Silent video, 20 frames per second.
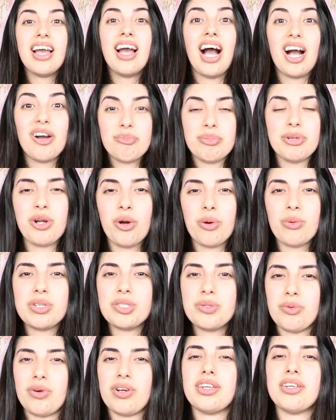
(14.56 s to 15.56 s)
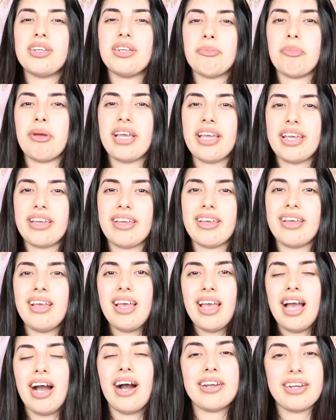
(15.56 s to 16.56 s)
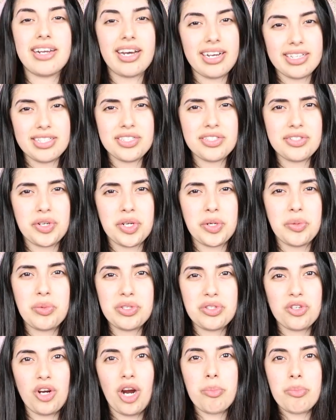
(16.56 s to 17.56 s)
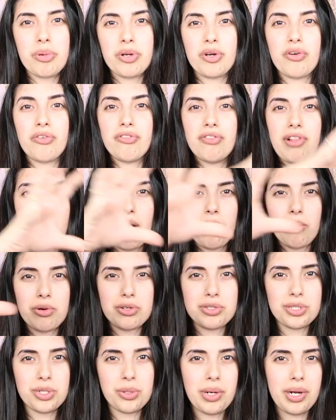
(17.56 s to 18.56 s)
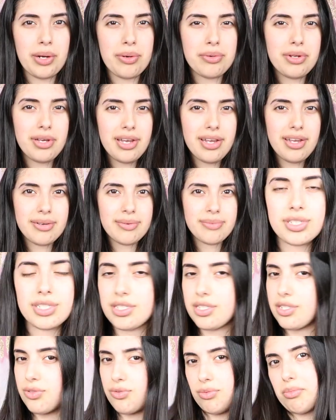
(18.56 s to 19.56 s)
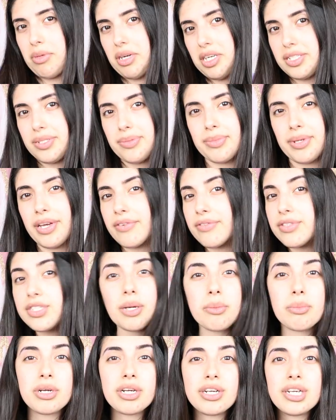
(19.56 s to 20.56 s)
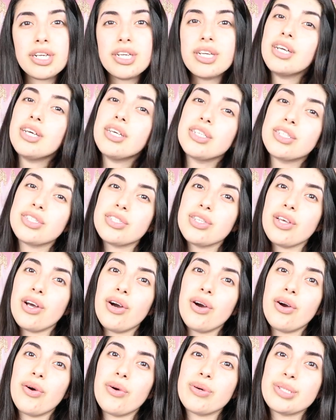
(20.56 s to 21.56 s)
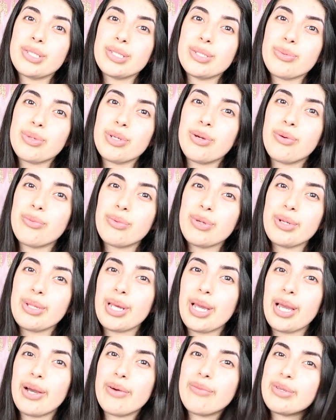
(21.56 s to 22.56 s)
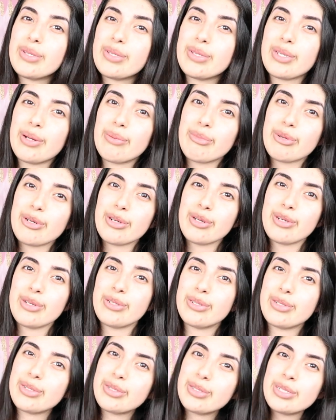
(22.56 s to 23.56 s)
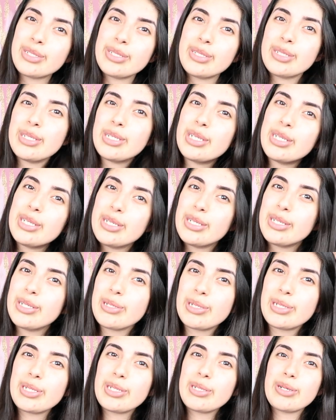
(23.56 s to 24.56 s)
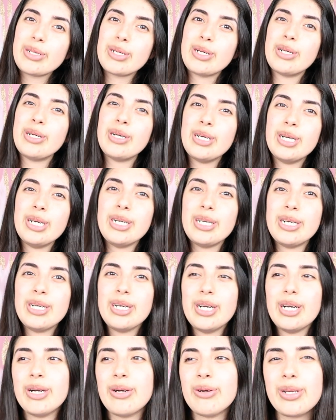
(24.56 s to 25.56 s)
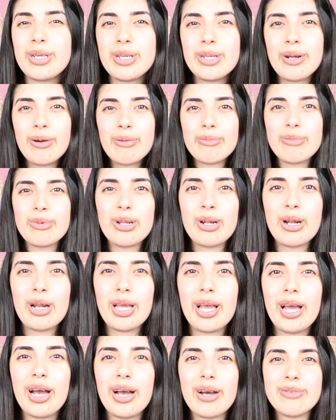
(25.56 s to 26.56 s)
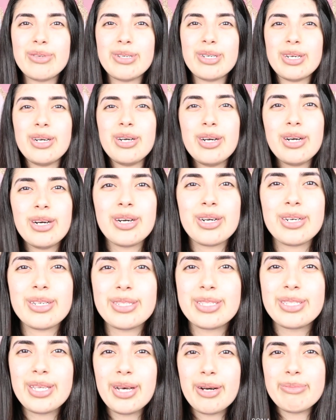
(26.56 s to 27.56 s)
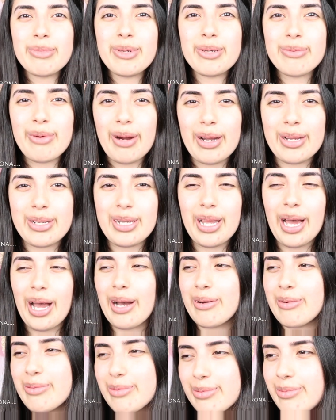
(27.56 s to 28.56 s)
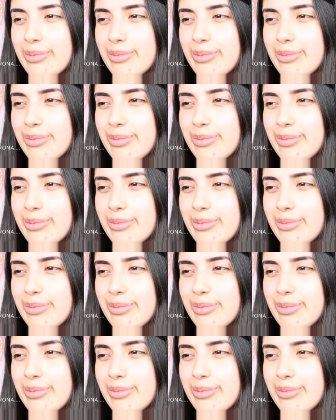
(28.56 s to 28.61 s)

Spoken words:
I've been always wanting to paint an ice cream with tropical flowers around it. It just reminds me of summer. So since we don't really have a summer, we don't really have a summer right now.